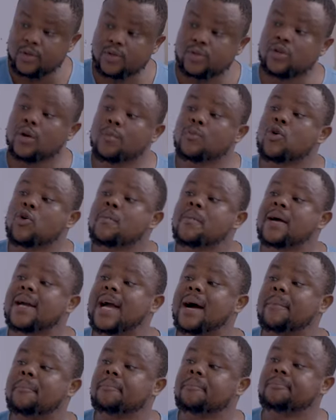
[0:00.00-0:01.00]
Some go make
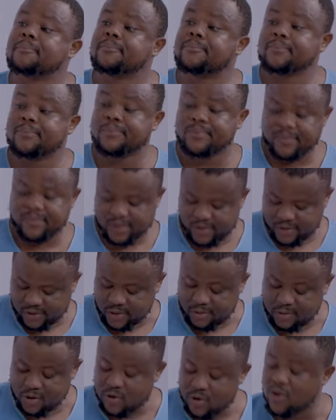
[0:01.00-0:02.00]
them,
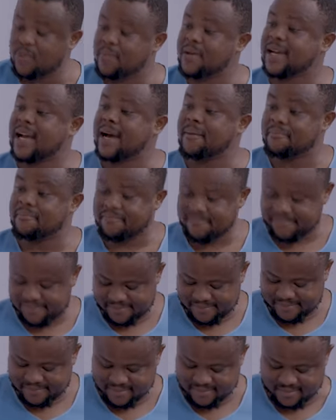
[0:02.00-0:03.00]
some no go make them.
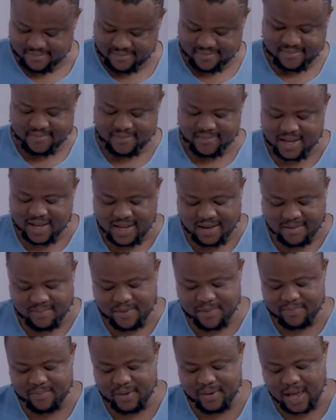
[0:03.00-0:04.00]

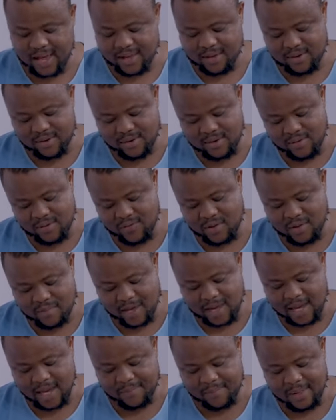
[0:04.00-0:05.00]
People like you no feel
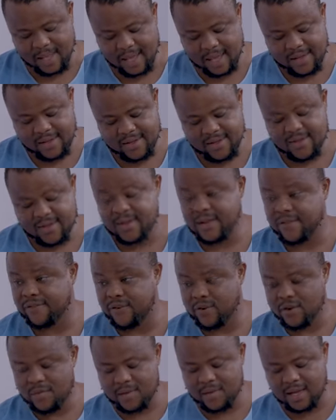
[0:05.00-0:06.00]
make them now. Now
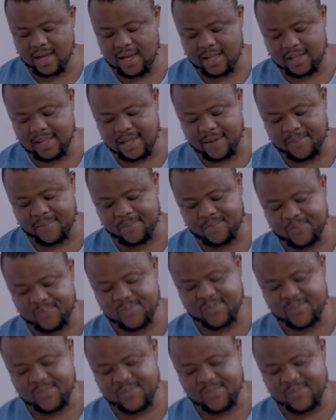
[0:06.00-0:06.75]
follow me, count them.